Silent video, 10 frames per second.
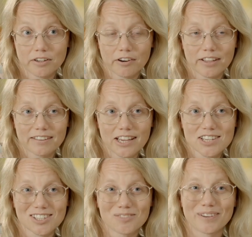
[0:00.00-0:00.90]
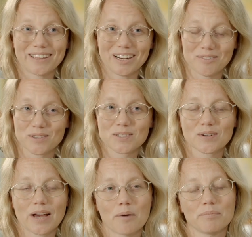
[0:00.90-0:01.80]
in orientation, but then I'm
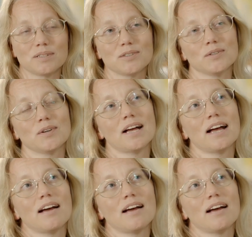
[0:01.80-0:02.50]
also happy to